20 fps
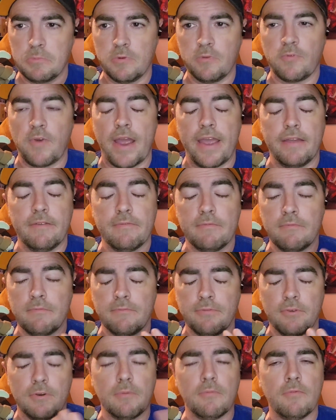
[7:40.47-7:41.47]
right.
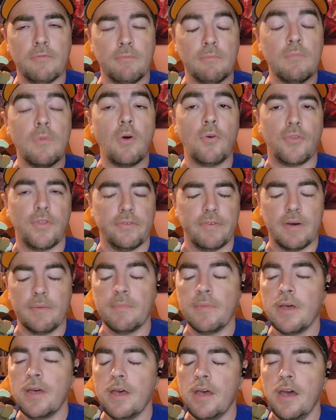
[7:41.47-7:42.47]
For most of them.